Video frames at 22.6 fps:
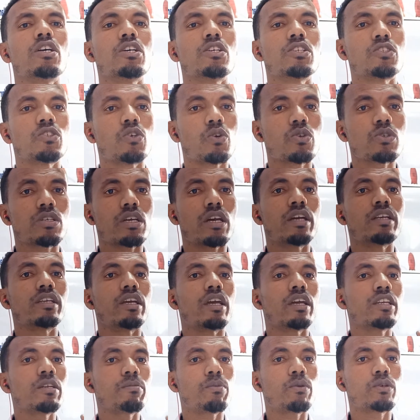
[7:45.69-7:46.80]
source and
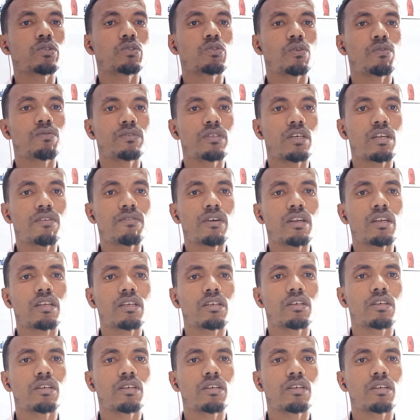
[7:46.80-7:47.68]
endpoints of the river,